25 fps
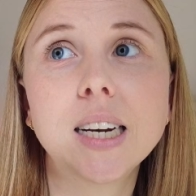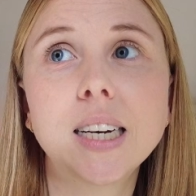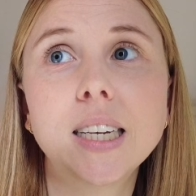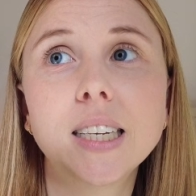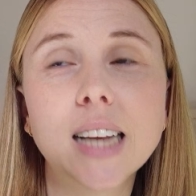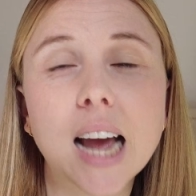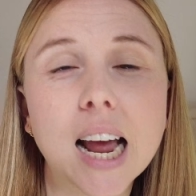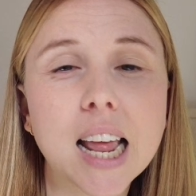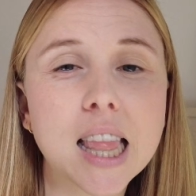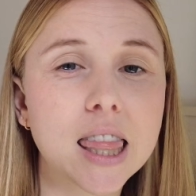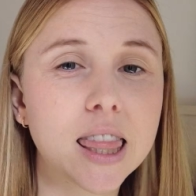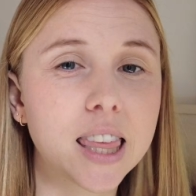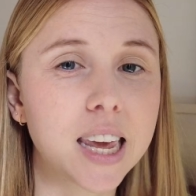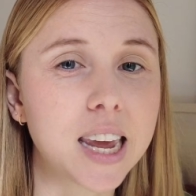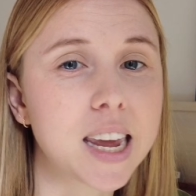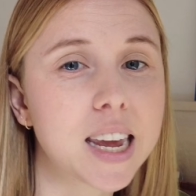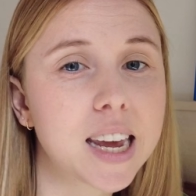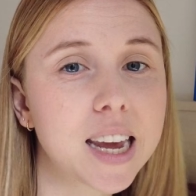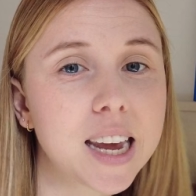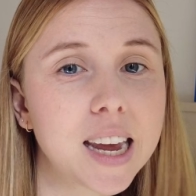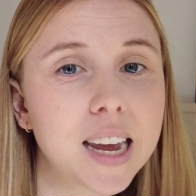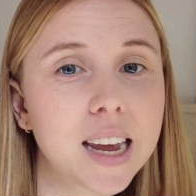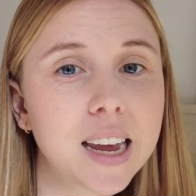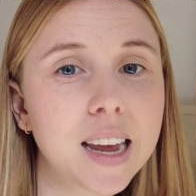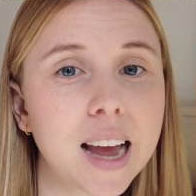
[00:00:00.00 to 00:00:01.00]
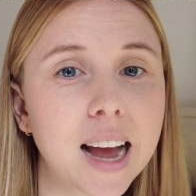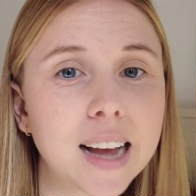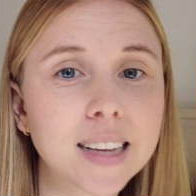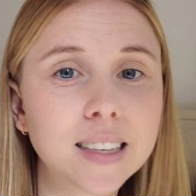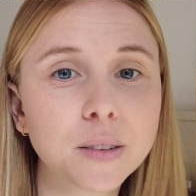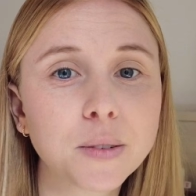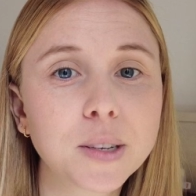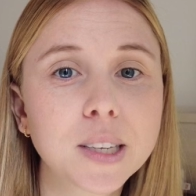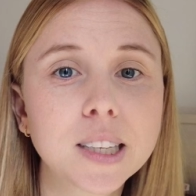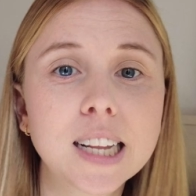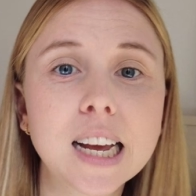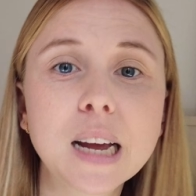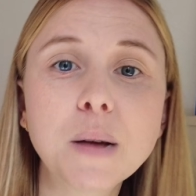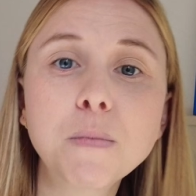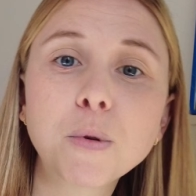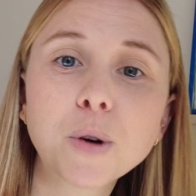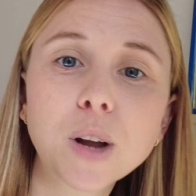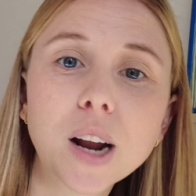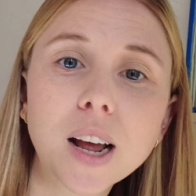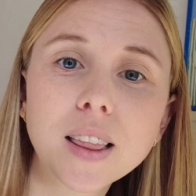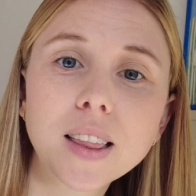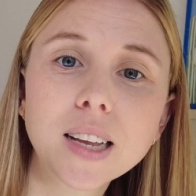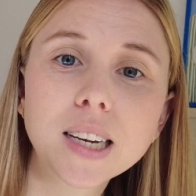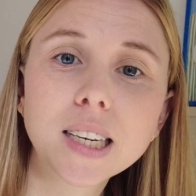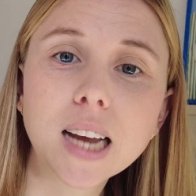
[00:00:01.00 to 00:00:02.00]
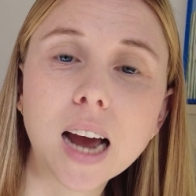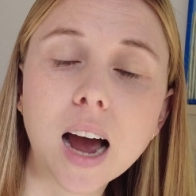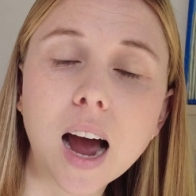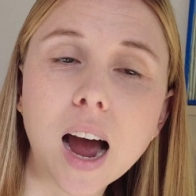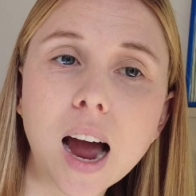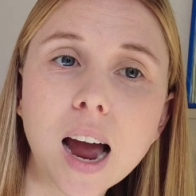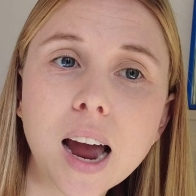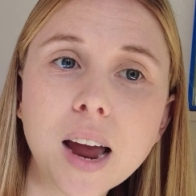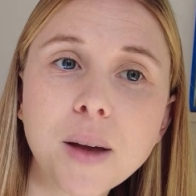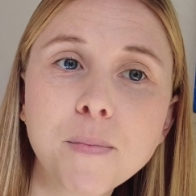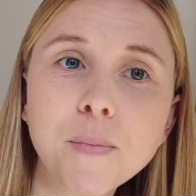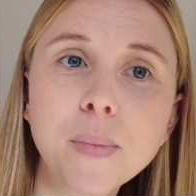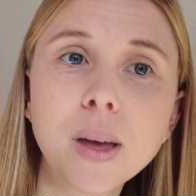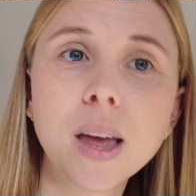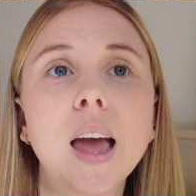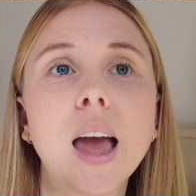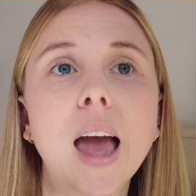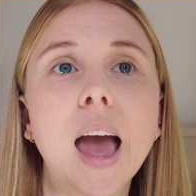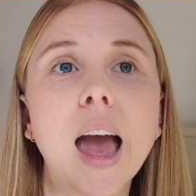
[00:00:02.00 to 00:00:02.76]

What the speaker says: design thinking, as it was labeled at the time,